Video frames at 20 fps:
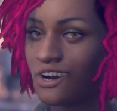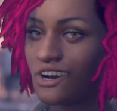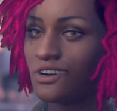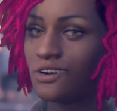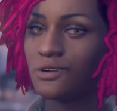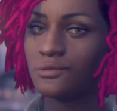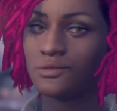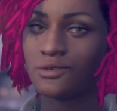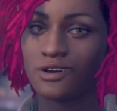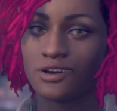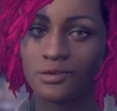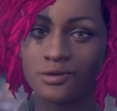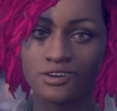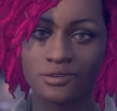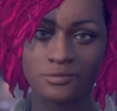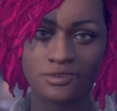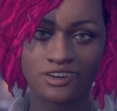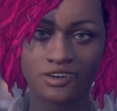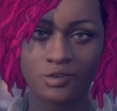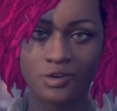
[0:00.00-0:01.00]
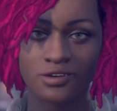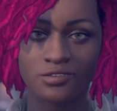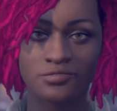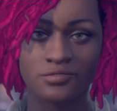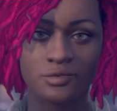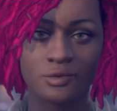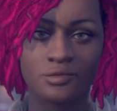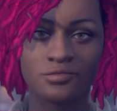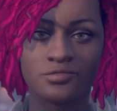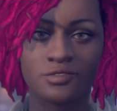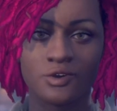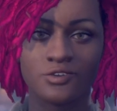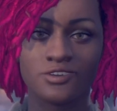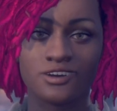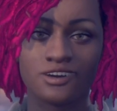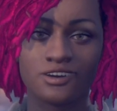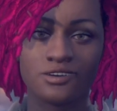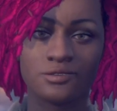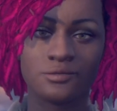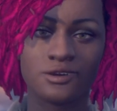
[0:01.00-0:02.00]
I kept telling him he was a fool for
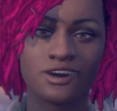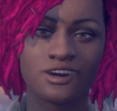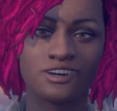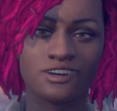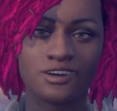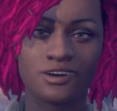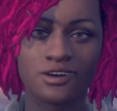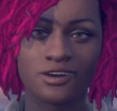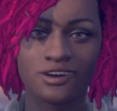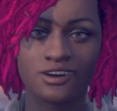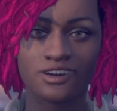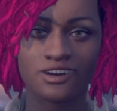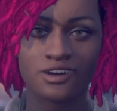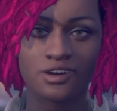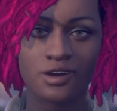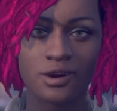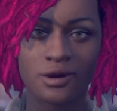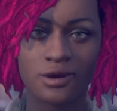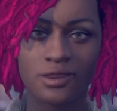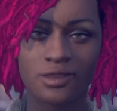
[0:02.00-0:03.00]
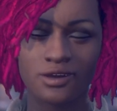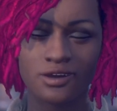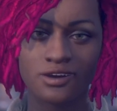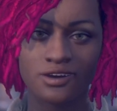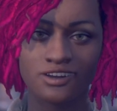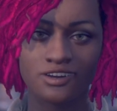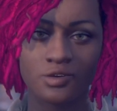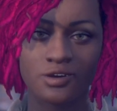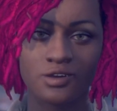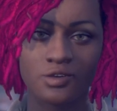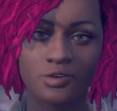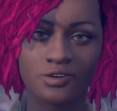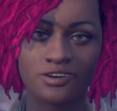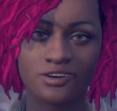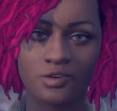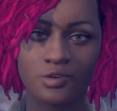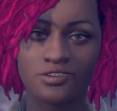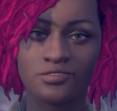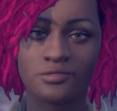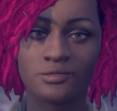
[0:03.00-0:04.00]
chasing Mantiqueen tail. Anyone
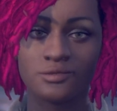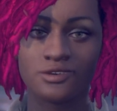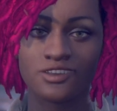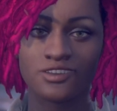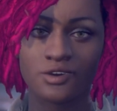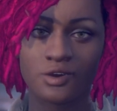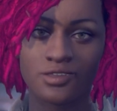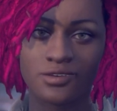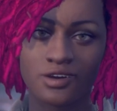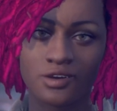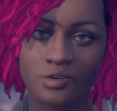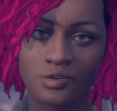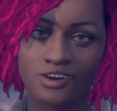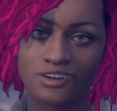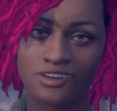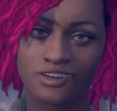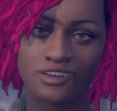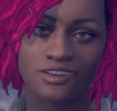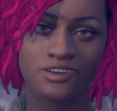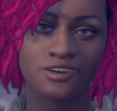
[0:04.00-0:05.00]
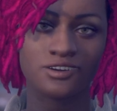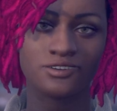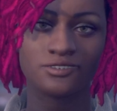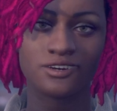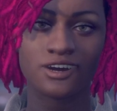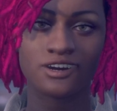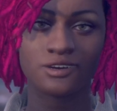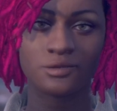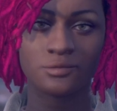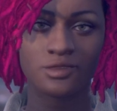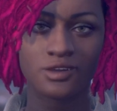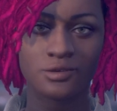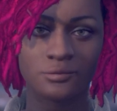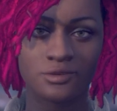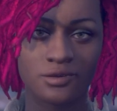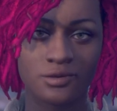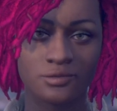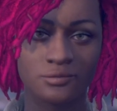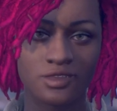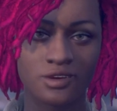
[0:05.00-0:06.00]
looking to get familiar with a queen is liable to
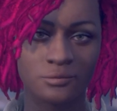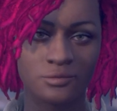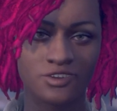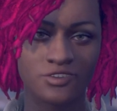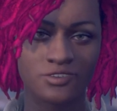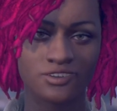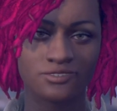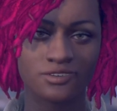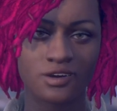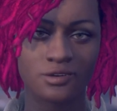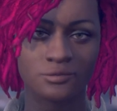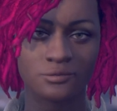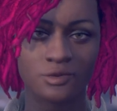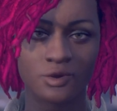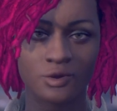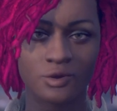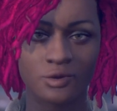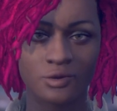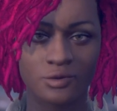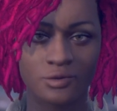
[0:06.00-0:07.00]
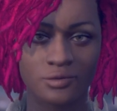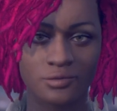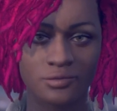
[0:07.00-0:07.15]
become the bitch's supper.